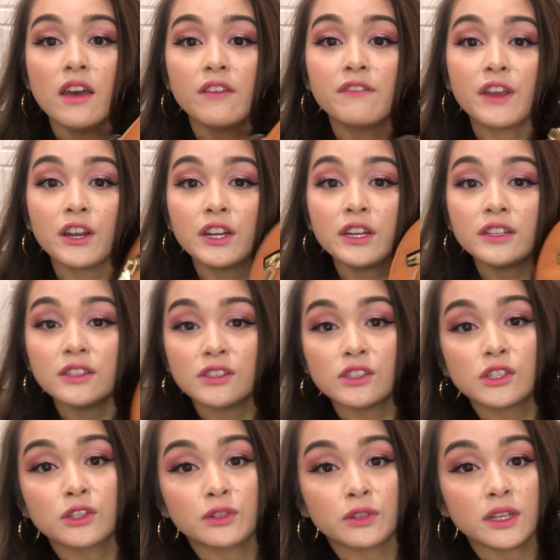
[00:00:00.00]
very
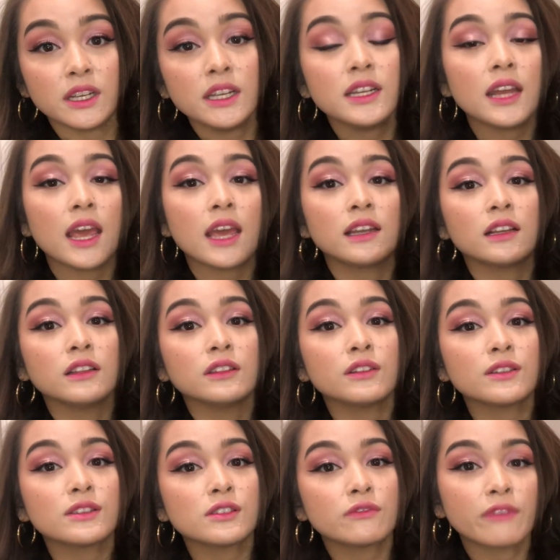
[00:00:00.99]
discreet and it
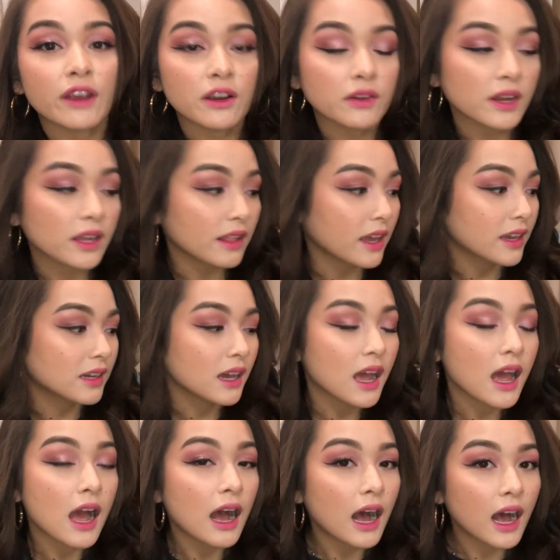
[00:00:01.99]
looks very like
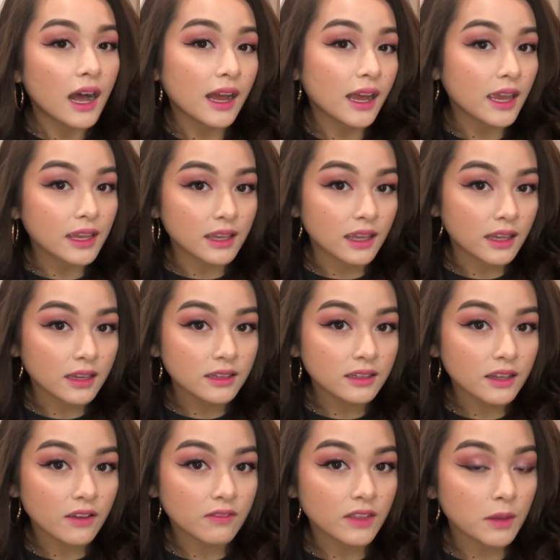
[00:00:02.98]
high-end,
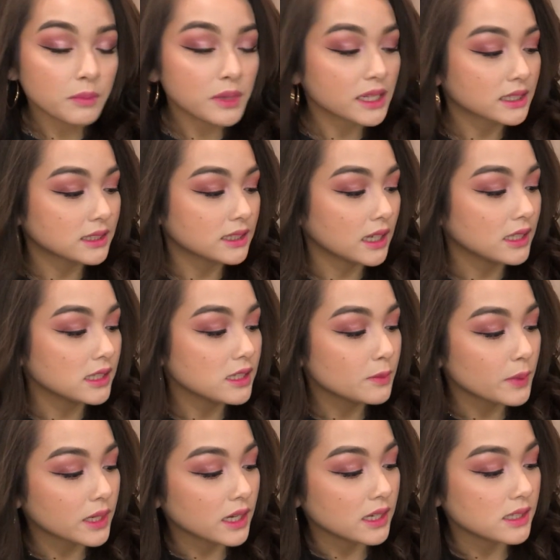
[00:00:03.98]
if that makes sense,
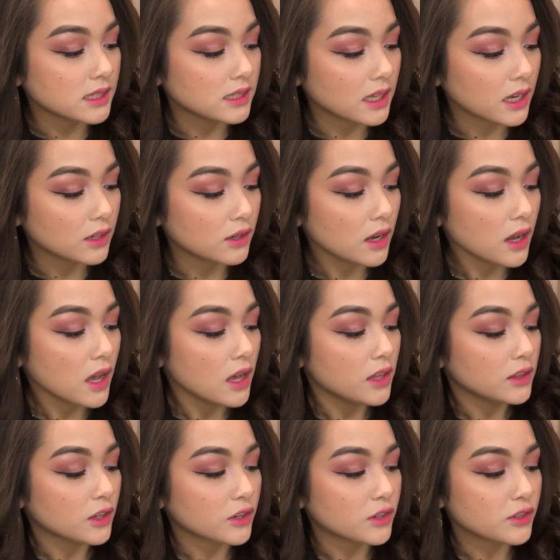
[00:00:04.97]
because then
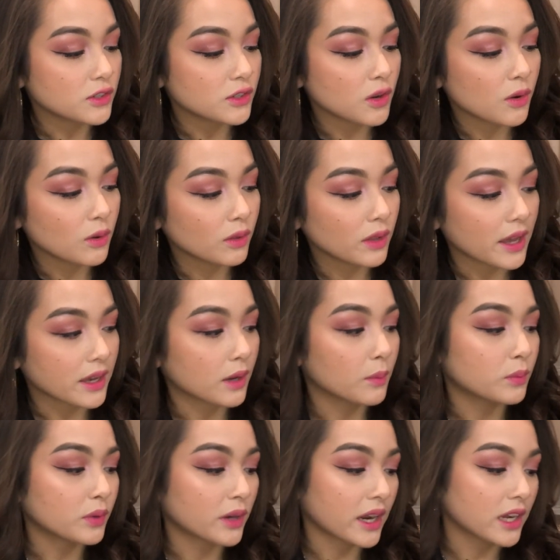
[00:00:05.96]
there's no like
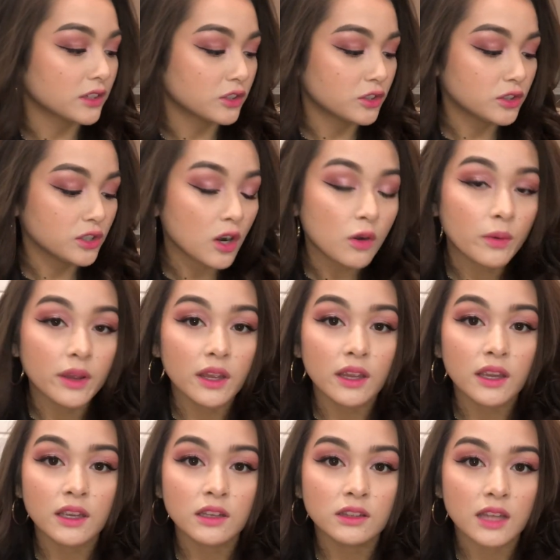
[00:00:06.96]
brand
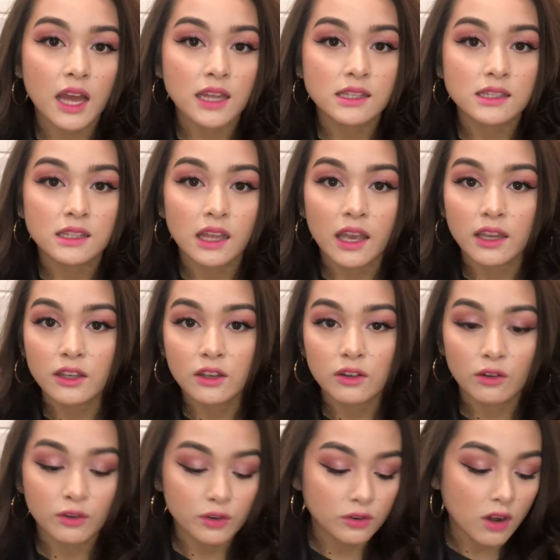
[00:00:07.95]
showing. That's like, you
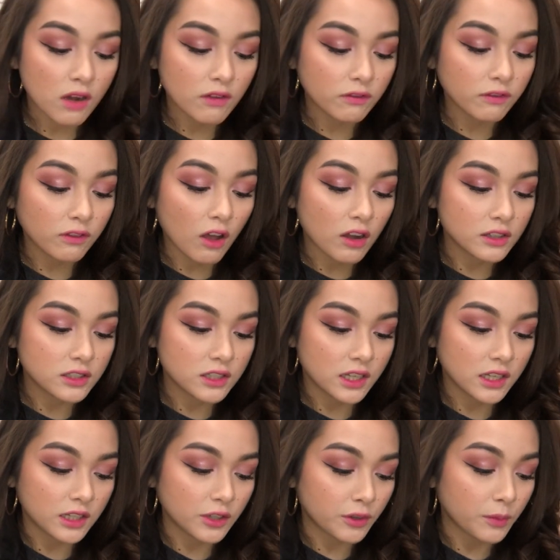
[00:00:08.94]
know, you're not
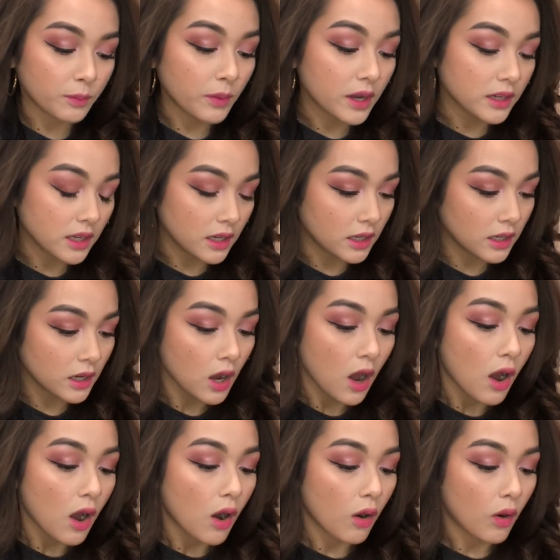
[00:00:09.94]
flaunting your money
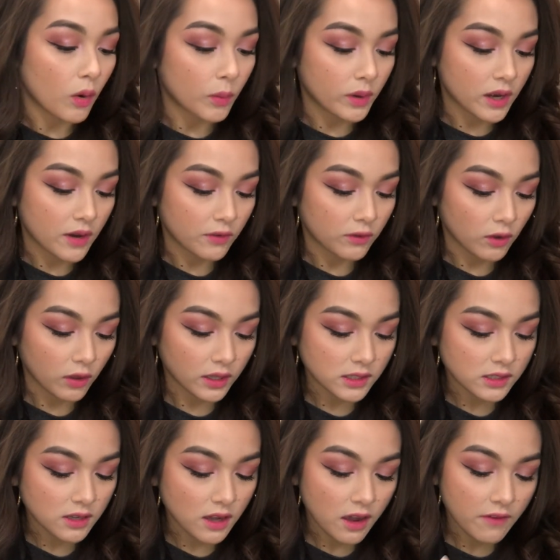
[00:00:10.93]
or whatever, all that
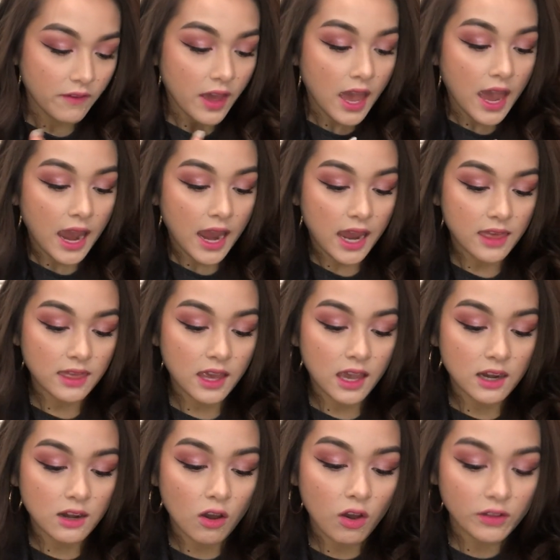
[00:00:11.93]
stuff. And
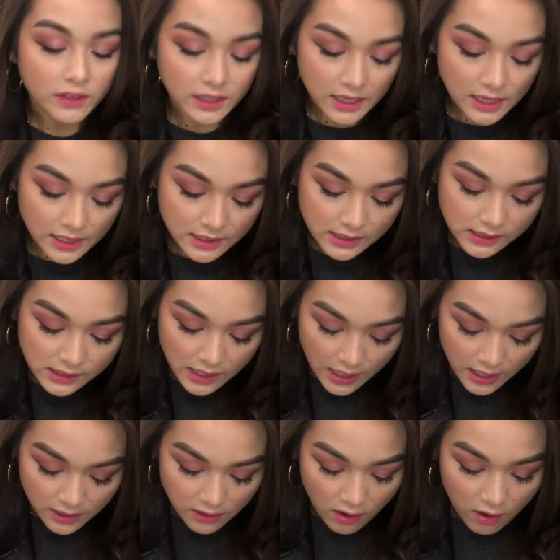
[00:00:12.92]
then on the
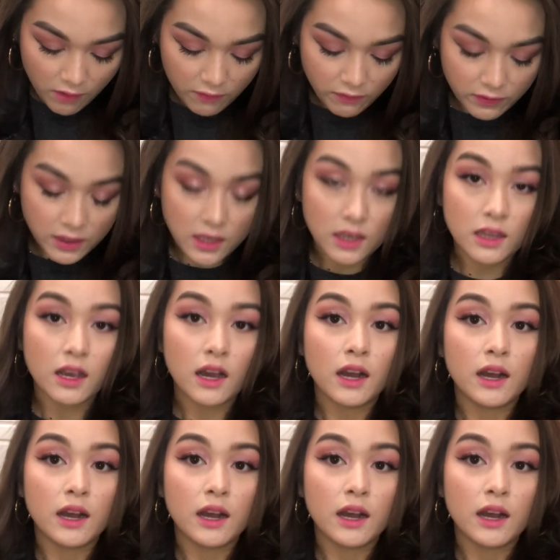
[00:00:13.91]
inside of the